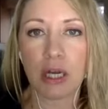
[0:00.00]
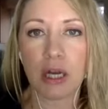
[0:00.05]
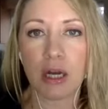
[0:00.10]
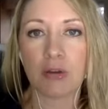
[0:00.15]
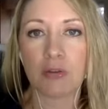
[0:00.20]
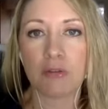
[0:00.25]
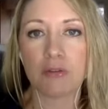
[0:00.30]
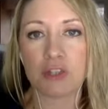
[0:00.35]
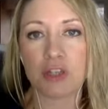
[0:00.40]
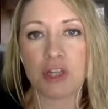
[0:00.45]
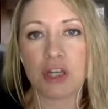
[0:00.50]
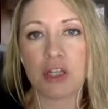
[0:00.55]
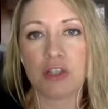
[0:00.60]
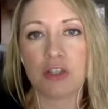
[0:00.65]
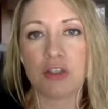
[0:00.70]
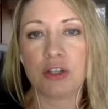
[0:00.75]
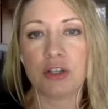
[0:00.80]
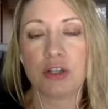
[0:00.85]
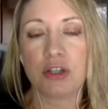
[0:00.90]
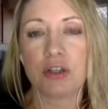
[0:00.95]
of
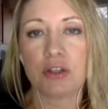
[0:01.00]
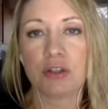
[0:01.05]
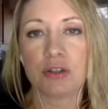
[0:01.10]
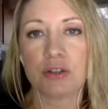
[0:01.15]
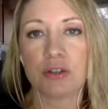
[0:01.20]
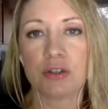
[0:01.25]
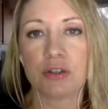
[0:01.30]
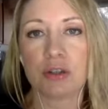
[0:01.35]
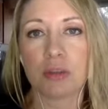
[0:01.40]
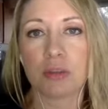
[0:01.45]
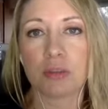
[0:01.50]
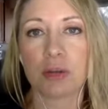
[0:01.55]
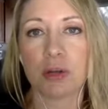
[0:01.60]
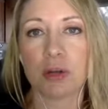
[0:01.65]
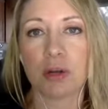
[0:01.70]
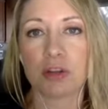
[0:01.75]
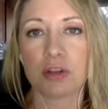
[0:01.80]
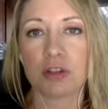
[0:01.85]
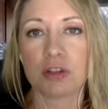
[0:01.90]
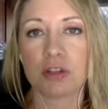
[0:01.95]
changing your
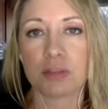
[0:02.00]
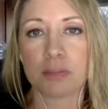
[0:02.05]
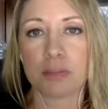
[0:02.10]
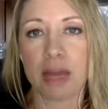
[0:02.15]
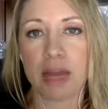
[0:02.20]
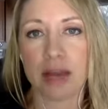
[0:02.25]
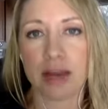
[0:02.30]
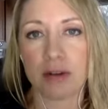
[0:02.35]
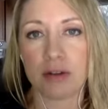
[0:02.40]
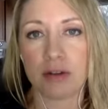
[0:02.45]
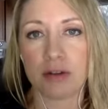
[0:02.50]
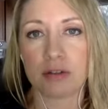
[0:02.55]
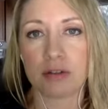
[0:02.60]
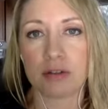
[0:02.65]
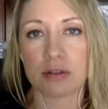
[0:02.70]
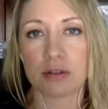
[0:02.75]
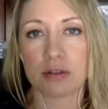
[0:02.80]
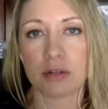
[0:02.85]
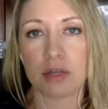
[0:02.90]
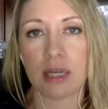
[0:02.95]
subconscious
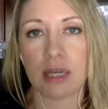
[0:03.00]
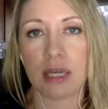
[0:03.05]
patterns